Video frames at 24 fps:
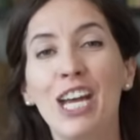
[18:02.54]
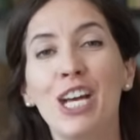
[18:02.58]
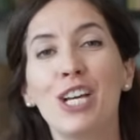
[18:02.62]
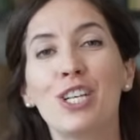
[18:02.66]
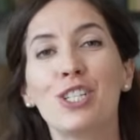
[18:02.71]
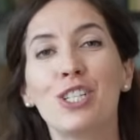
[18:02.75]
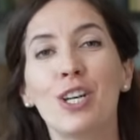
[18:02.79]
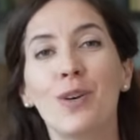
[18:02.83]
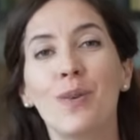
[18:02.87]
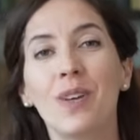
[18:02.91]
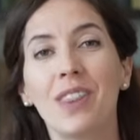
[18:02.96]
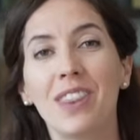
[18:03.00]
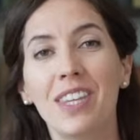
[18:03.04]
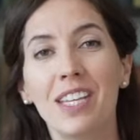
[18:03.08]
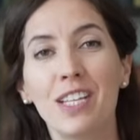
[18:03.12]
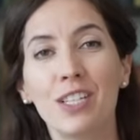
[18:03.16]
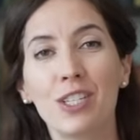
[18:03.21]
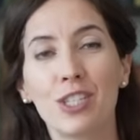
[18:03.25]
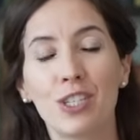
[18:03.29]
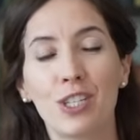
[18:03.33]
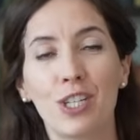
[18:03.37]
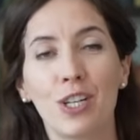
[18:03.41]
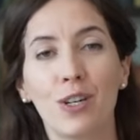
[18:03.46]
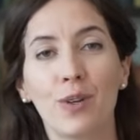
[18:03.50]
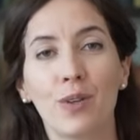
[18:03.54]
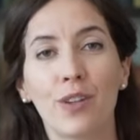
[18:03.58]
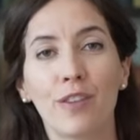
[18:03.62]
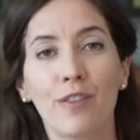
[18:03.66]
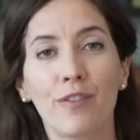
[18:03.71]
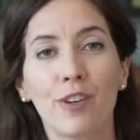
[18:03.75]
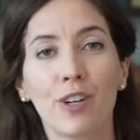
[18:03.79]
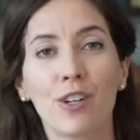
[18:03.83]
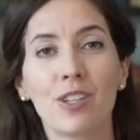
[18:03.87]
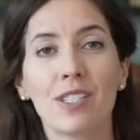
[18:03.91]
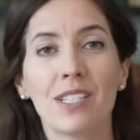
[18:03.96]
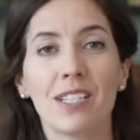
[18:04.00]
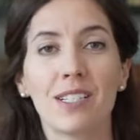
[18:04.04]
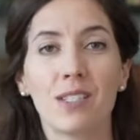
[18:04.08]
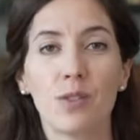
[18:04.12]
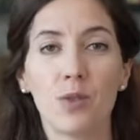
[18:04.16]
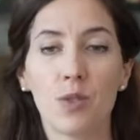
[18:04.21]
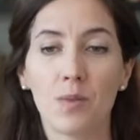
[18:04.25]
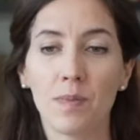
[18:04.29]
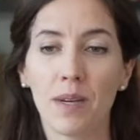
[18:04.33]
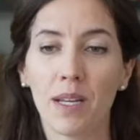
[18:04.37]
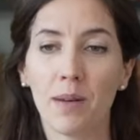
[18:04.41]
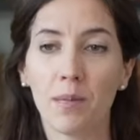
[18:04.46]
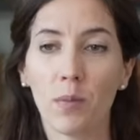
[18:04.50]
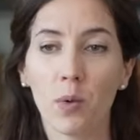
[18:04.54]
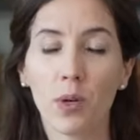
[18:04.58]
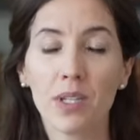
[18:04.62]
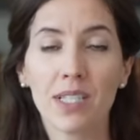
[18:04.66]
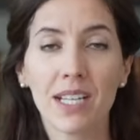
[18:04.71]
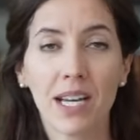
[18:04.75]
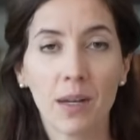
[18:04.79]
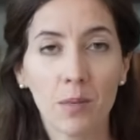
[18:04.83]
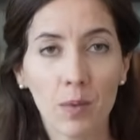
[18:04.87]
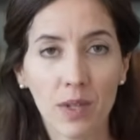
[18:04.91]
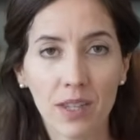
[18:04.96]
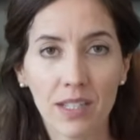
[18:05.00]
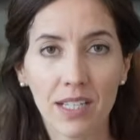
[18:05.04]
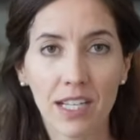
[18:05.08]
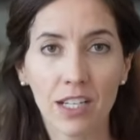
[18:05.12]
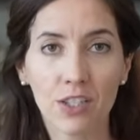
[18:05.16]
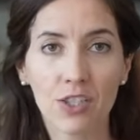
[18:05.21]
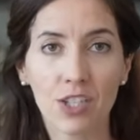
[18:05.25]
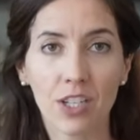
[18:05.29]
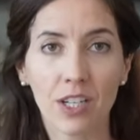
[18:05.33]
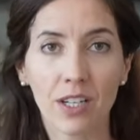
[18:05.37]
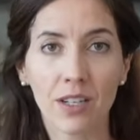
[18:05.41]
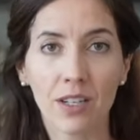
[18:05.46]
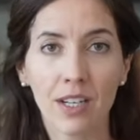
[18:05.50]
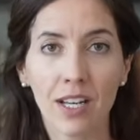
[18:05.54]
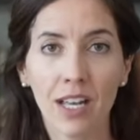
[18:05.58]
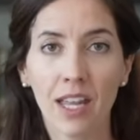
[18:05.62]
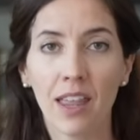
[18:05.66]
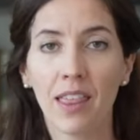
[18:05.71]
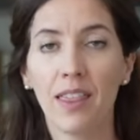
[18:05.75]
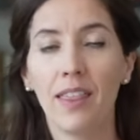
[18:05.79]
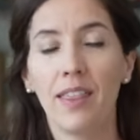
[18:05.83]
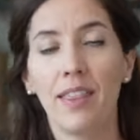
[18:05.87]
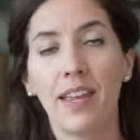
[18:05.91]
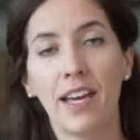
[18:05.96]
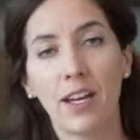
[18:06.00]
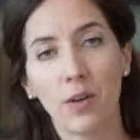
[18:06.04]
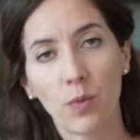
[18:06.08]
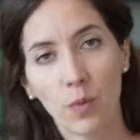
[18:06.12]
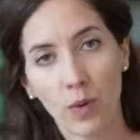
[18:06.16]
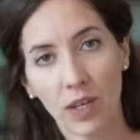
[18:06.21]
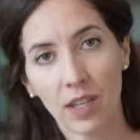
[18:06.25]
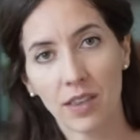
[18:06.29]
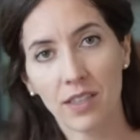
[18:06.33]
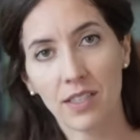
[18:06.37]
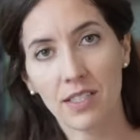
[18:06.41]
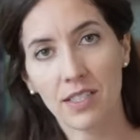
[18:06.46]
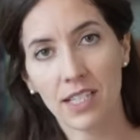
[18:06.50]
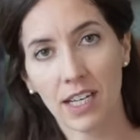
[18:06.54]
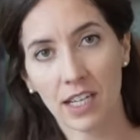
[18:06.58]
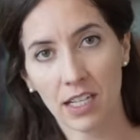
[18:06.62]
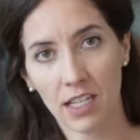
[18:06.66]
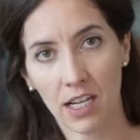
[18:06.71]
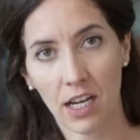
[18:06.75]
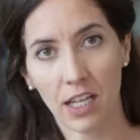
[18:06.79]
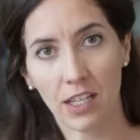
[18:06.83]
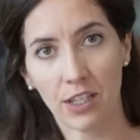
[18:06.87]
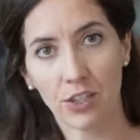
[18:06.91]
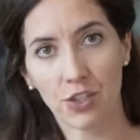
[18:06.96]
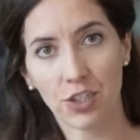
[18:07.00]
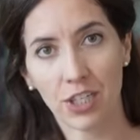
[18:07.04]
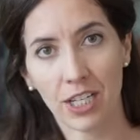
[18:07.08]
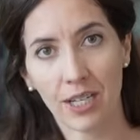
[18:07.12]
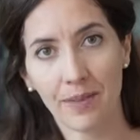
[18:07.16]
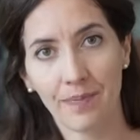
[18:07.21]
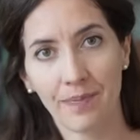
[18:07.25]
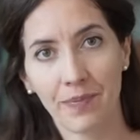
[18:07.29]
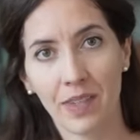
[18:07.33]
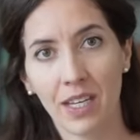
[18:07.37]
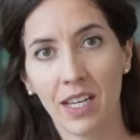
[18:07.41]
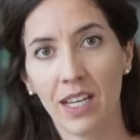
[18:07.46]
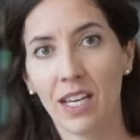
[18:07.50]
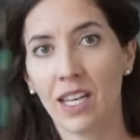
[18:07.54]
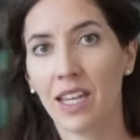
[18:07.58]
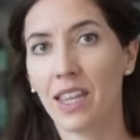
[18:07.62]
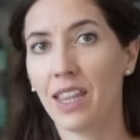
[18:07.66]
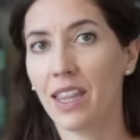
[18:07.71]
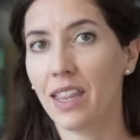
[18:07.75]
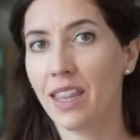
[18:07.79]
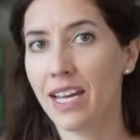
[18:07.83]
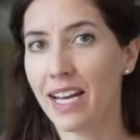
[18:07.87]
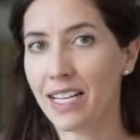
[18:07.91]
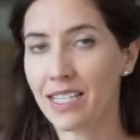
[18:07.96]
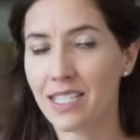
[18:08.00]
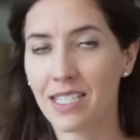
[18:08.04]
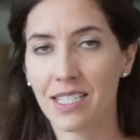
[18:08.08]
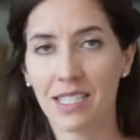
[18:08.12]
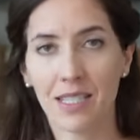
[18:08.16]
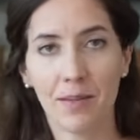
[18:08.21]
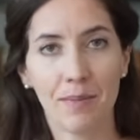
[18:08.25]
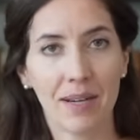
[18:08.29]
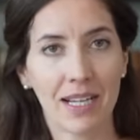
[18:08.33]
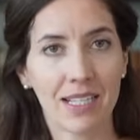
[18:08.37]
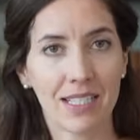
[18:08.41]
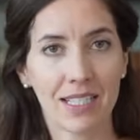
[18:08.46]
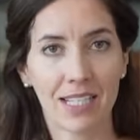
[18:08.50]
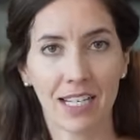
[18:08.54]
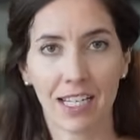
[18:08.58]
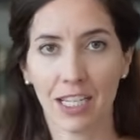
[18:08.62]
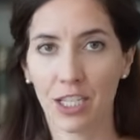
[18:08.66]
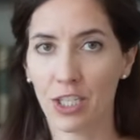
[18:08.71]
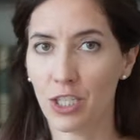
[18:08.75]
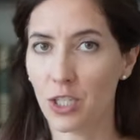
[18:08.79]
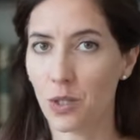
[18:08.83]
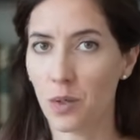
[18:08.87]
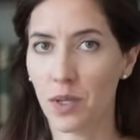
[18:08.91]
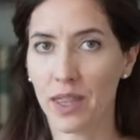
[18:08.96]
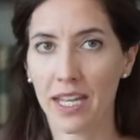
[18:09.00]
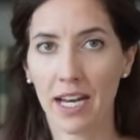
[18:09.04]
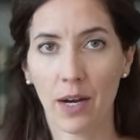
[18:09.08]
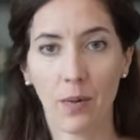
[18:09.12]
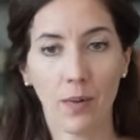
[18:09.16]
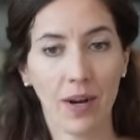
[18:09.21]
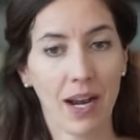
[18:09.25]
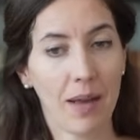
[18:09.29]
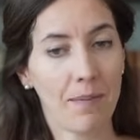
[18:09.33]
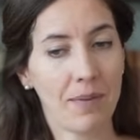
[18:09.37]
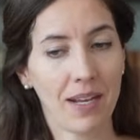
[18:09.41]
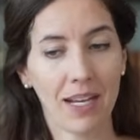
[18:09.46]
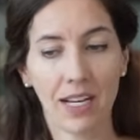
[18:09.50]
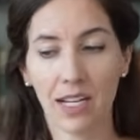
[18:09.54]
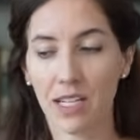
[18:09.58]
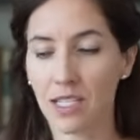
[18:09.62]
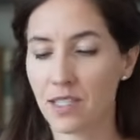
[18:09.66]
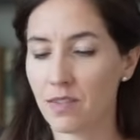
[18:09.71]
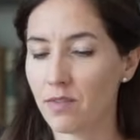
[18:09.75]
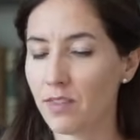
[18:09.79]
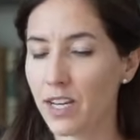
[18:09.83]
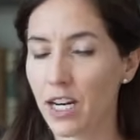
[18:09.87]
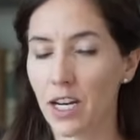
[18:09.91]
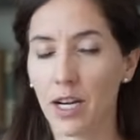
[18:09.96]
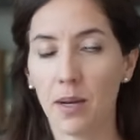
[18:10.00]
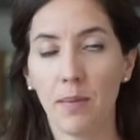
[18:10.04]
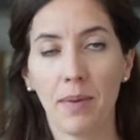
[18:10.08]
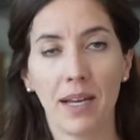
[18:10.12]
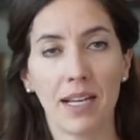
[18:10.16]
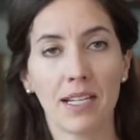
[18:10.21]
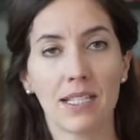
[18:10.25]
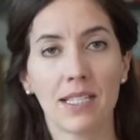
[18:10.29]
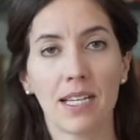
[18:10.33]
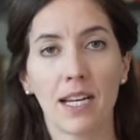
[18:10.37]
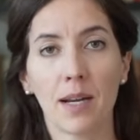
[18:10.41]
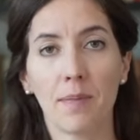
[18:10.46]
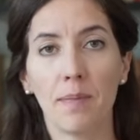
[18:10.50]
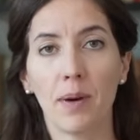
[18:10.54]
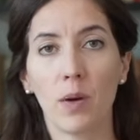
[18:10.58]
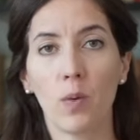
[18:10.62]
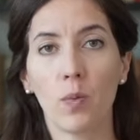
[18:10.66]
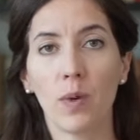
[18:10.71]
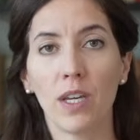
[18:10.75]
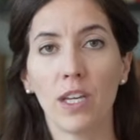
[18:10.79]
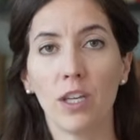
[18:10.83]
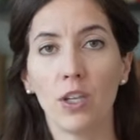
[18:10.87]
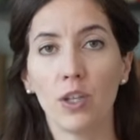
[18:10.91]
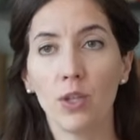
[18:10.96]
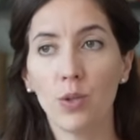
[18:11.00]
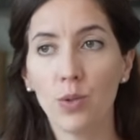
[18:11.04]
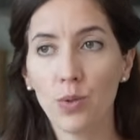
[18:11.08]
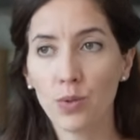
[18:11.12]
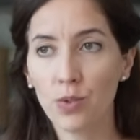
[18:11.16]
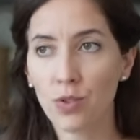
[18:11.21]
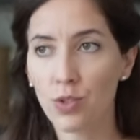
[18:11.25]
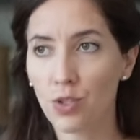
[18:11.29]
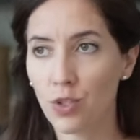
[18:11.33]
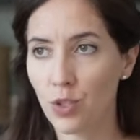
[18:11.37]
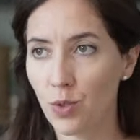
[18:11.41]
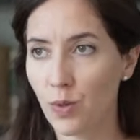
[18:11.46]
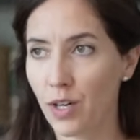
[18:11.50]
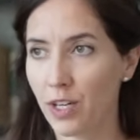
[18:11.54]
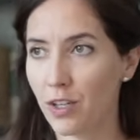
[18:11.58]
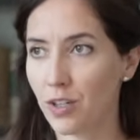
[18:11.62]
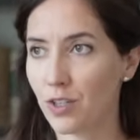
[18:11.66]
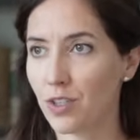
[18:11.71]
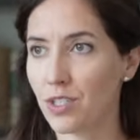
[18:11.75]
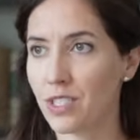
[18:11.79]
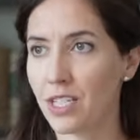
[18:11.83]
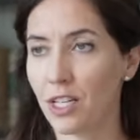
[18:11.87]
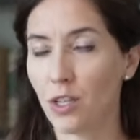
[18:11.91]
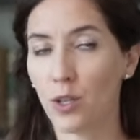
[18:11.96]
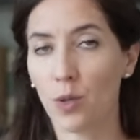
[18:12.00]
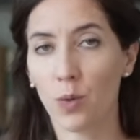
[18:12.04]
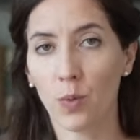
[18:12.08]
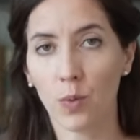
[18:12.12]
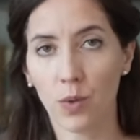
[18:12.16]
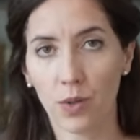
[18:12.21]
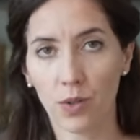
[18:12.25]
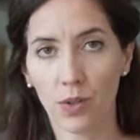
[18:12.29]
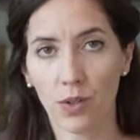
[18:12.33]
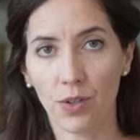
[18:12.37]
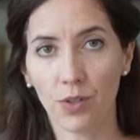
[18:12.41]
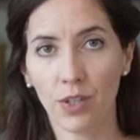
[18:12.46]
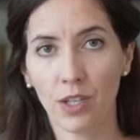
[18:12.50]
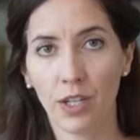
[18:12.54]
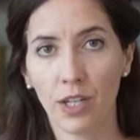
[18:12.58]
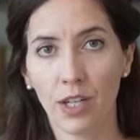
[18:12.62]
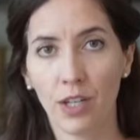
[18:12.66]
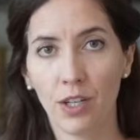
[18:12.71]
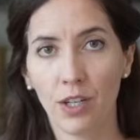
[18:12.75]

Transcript: So with these two, the first is to spend more time with nature than with technology. That's the best I can do with that one. I mean, it is very basic, but we used to understand the world